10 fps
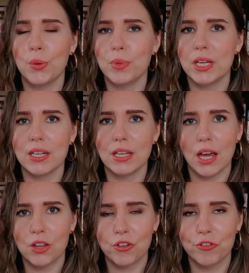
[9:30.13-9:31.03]
be
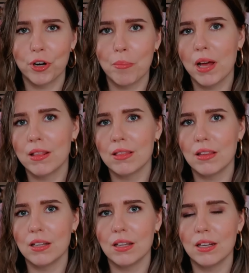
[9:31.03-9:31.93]
together for a month
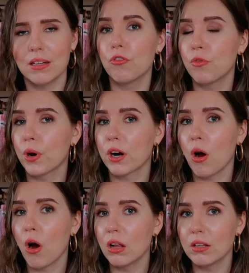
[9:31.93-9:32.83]
and then for
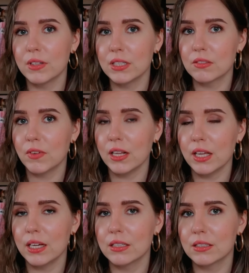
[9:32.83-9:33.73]
all of these
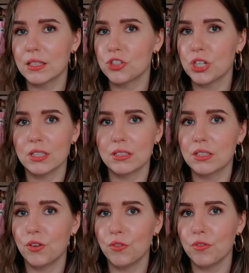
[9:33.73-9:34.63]
feelings to
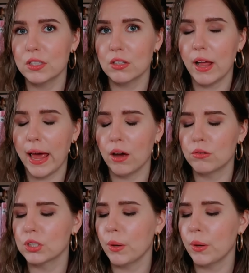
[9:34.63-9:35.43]
just fizzle out.